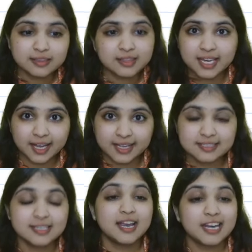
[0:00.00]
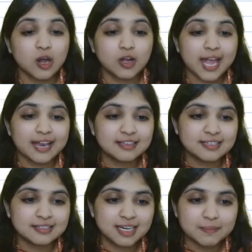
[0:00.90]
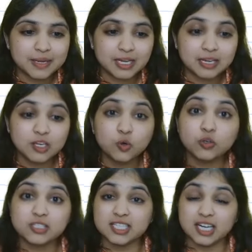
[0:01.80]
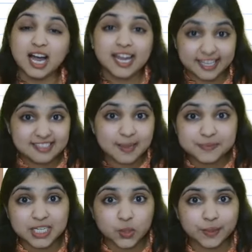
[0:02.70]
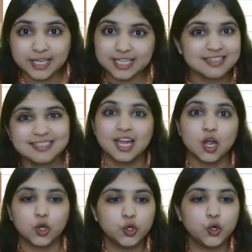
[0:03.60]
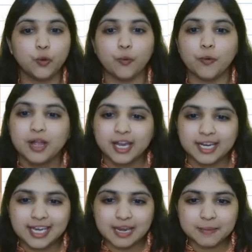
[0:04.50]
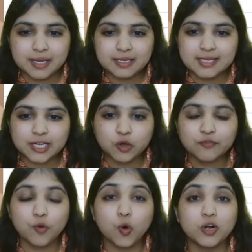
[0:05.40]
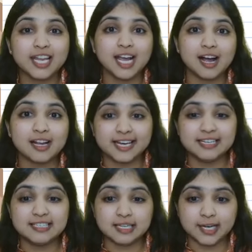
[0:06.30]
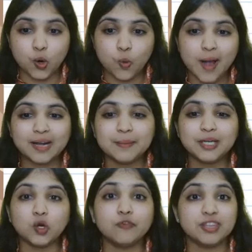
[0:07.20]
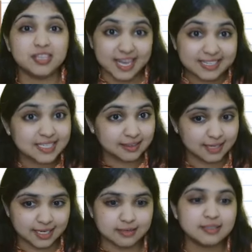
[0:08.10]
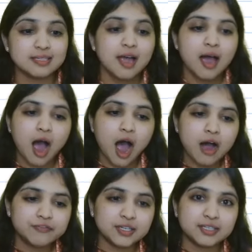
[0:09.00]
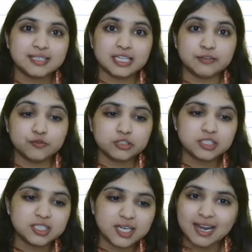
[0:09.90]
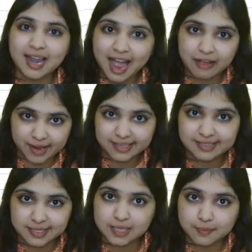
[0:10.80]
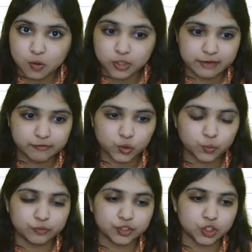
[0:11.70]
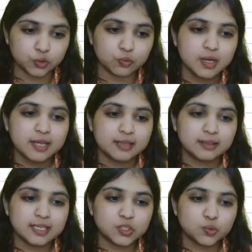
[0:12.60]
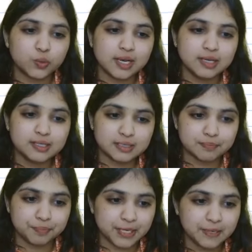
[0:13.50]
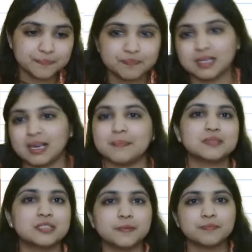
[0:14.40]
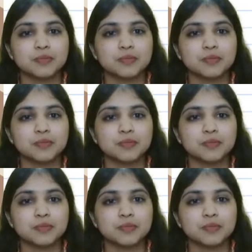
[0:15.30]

3, guys. Now can this 3 be used against subsequent years? No. It can be set off only against the requirement of the next 3 years. After this, if you still have excess amount left over with you, this will simply lapse.